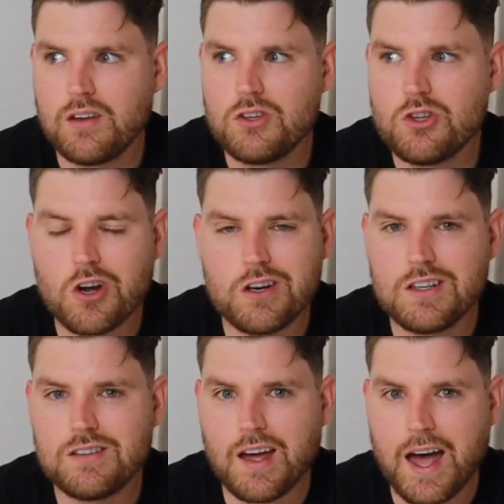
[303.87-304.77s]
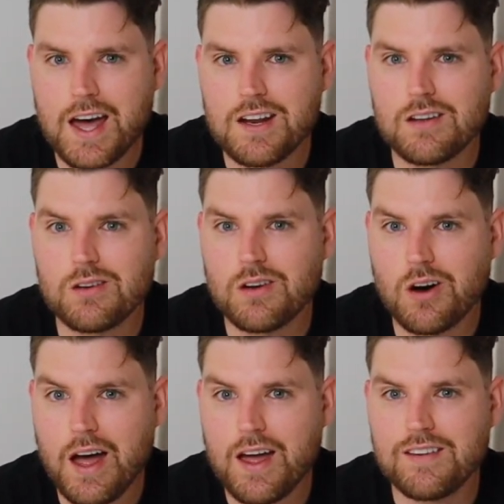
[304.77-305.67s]
You don't need to
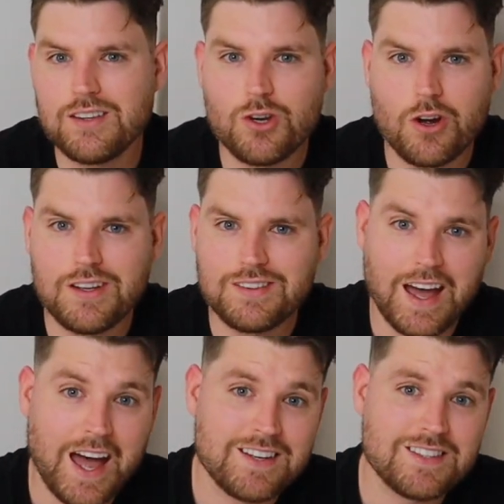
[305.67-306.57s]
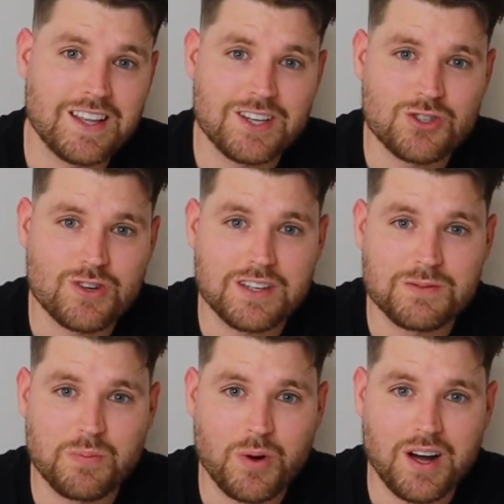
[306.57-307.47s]
add to their
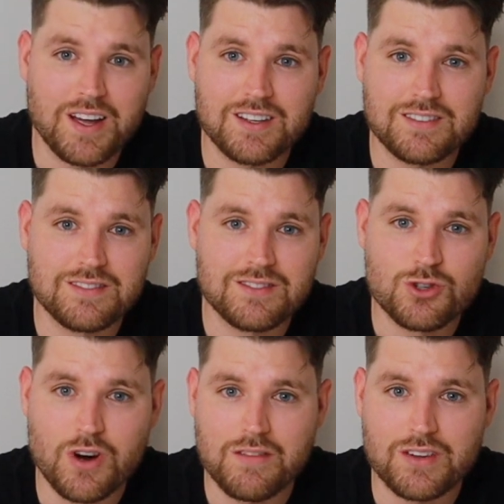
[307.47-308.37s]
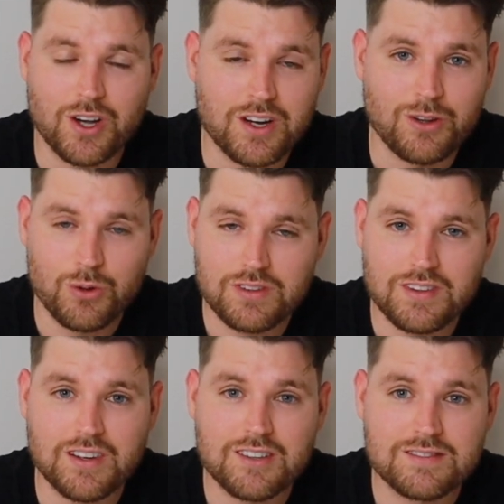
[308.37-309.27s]
stress by driving like a
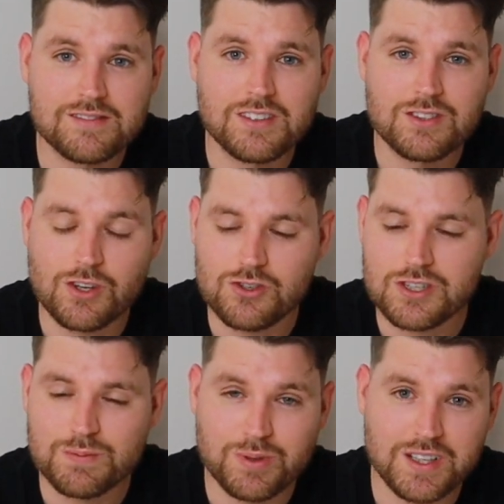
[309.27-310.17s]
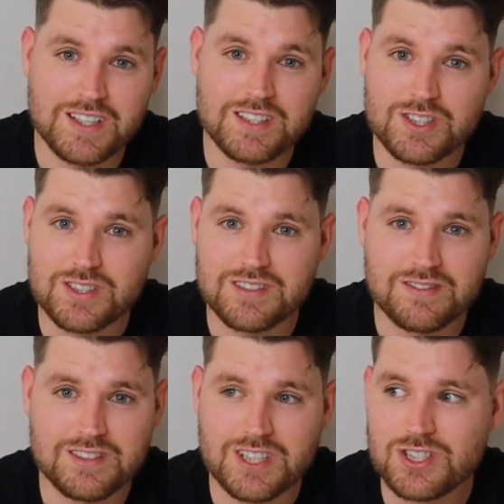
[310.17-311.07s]
lunatic. So please
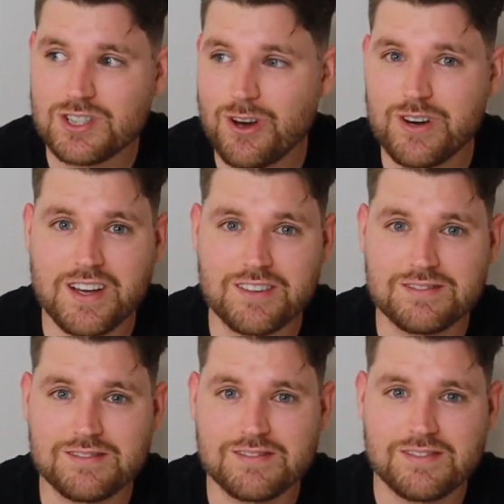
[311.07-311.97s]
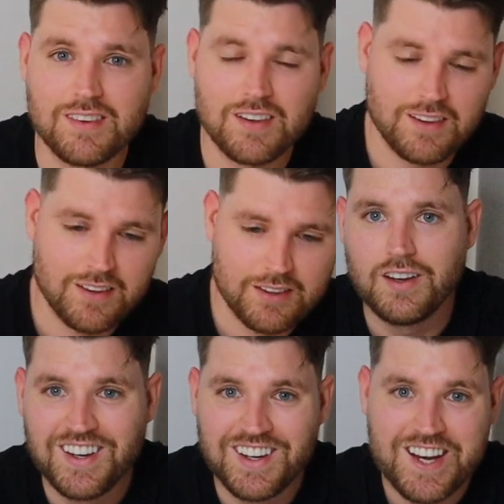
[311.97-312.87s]
slow down.
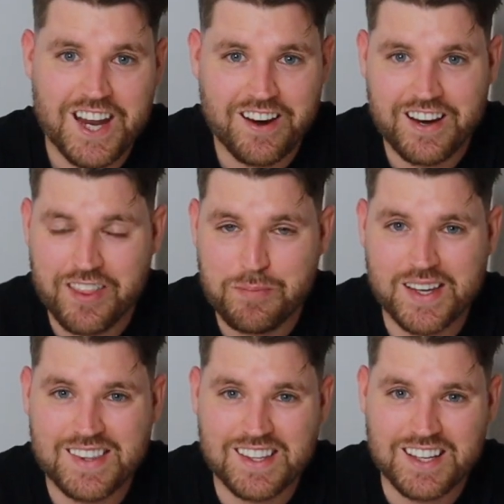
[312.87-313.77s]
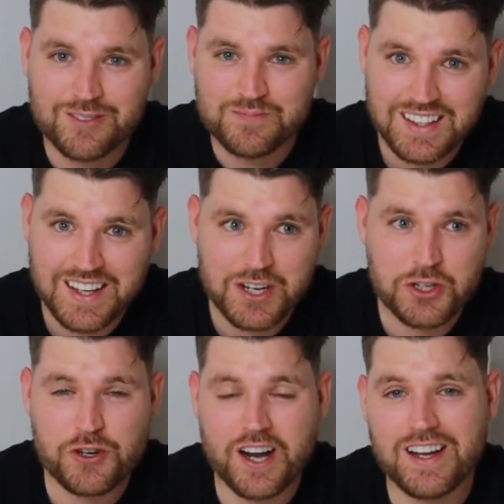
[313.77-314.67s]
Now, another big thing in
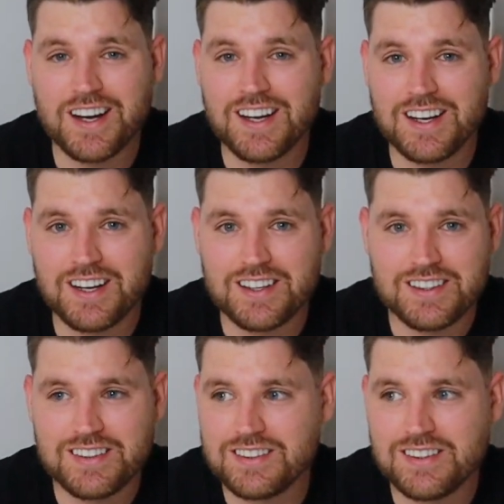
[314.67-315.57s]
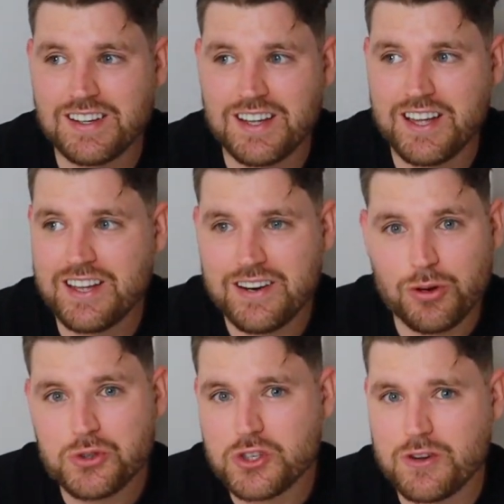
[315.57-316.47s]
Australia
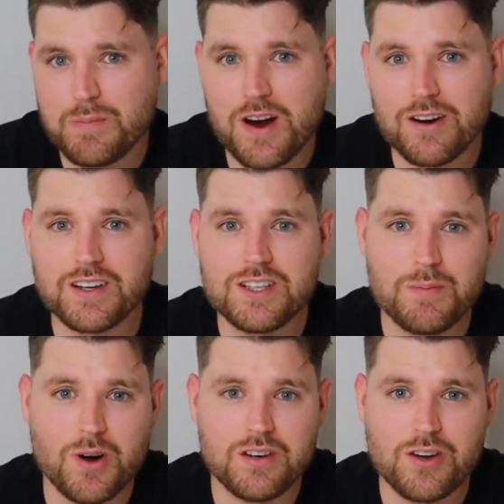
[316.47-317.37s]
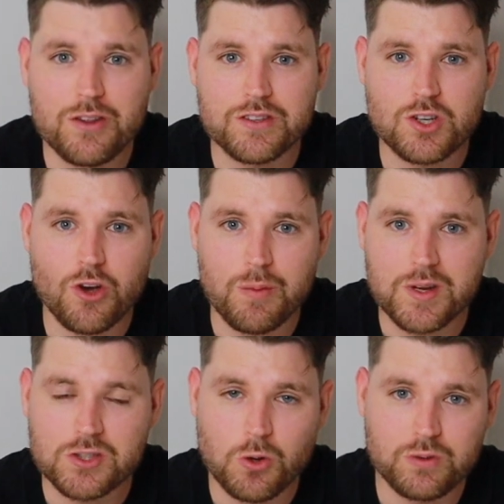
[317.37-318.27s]
and also in America, you might know the
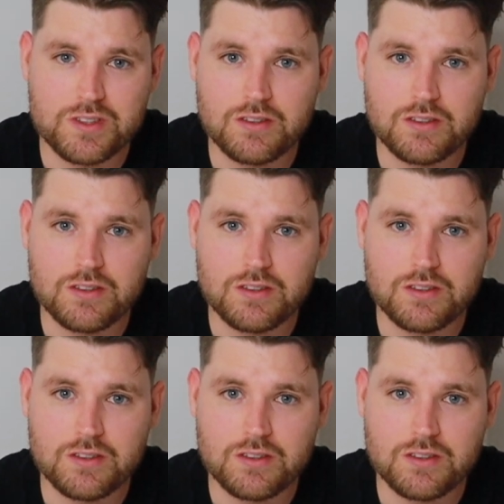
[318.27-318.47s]
term. It's called.